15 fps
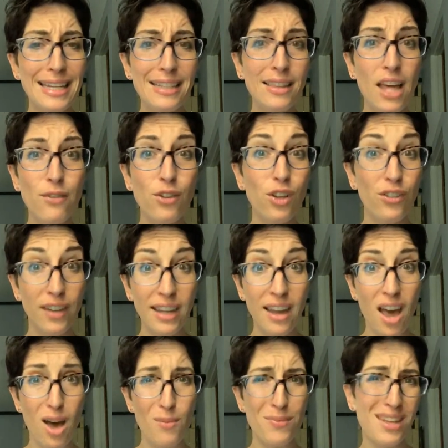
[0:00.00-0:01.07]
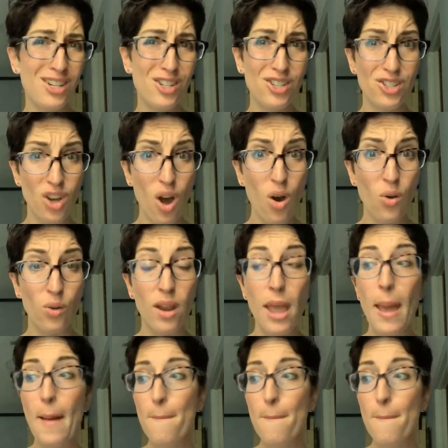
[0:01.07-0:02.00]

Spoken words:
any level of income. They just don't.